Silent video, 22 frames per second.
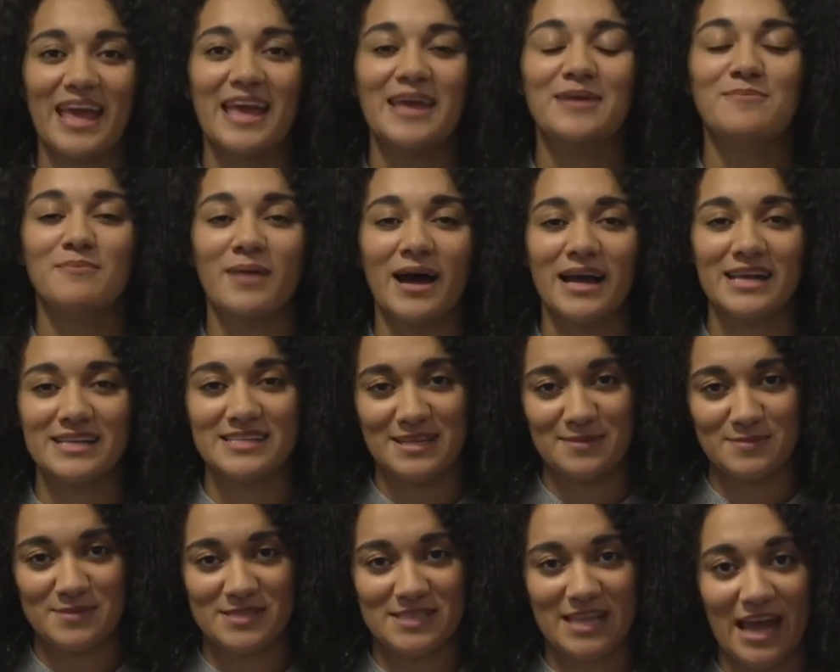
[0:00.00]
It might
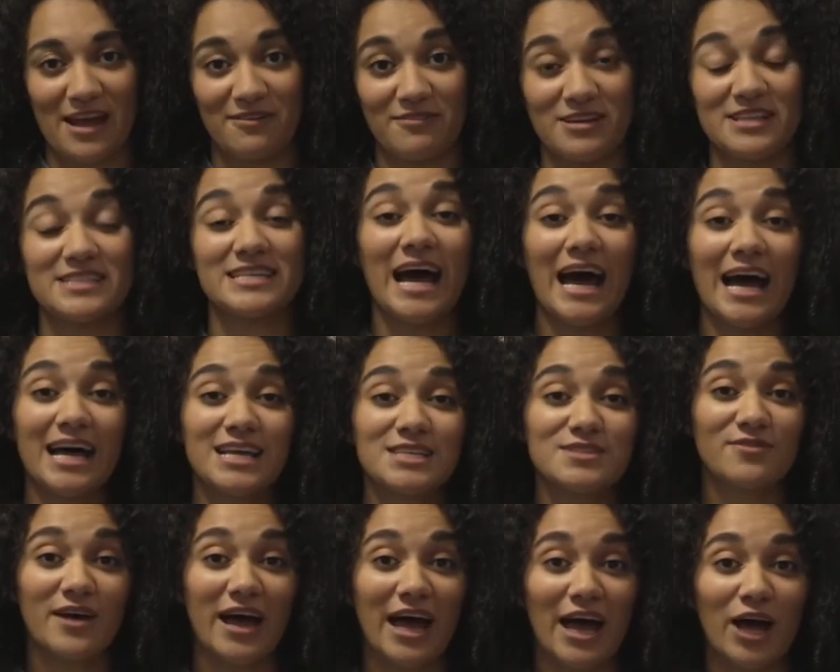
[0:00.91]
seem scary to
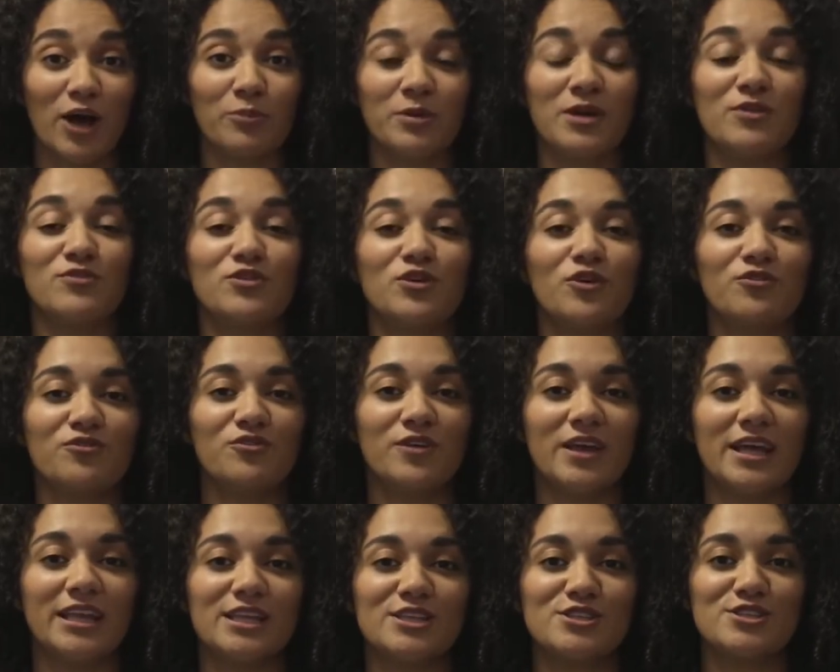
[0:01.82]
ask for help if you're
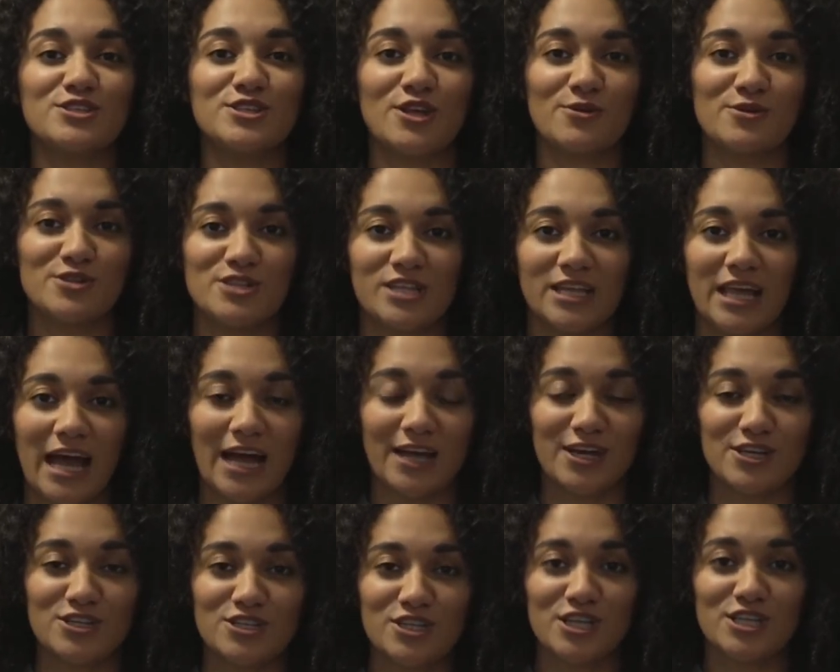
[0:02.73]
feeling socially
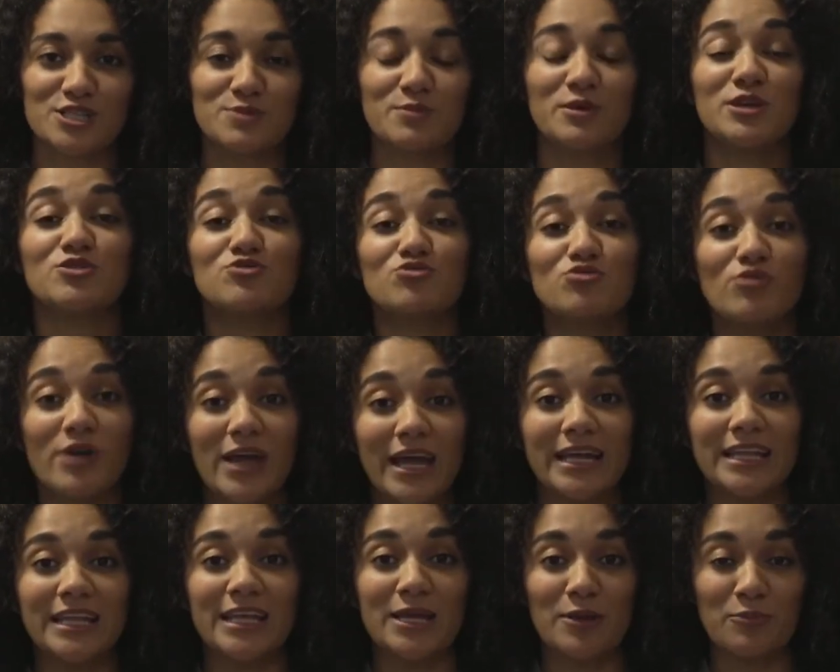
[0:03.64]
anxious, but it's
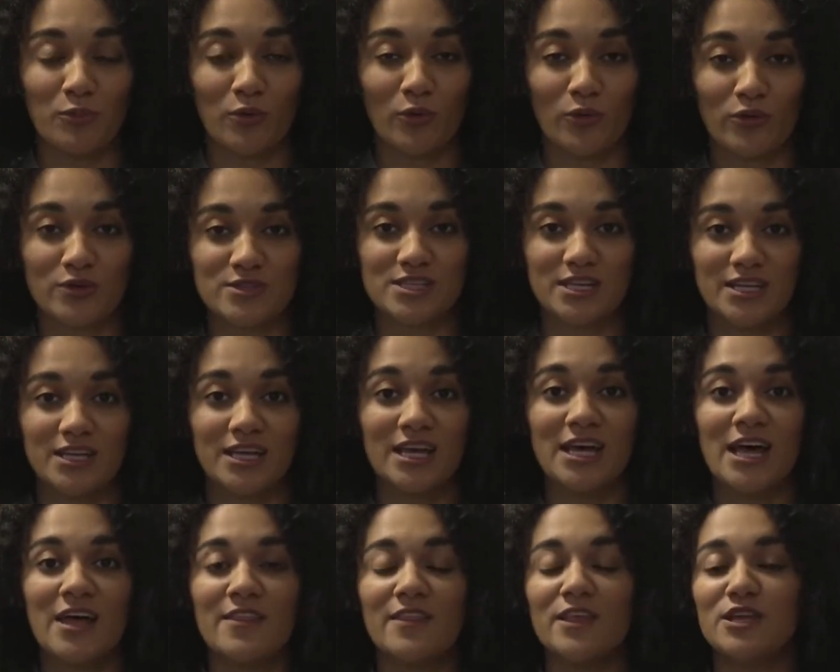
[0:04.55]
really important
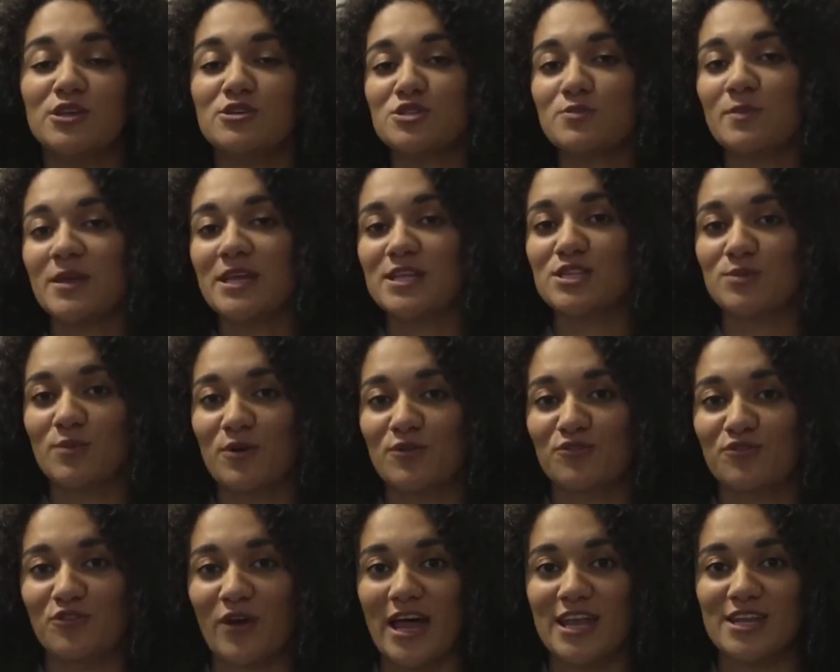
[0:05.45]
that you speak to a
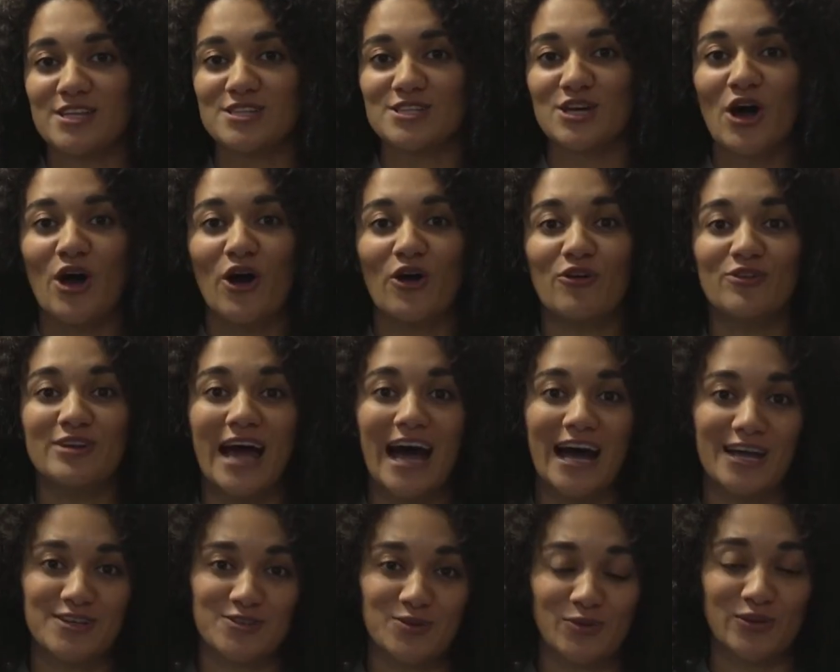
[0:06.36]
friend or an
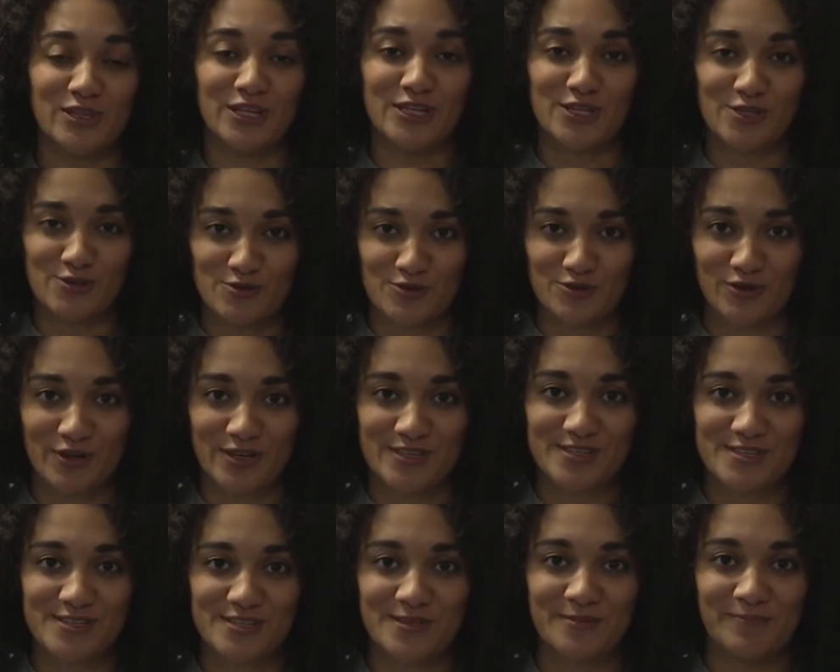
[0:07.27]
adult that you
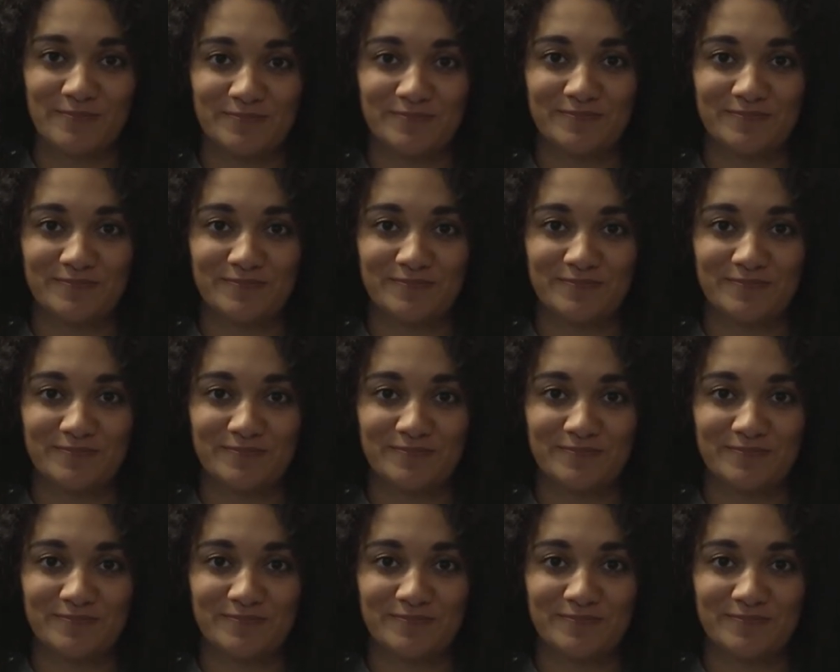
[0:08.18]
trust.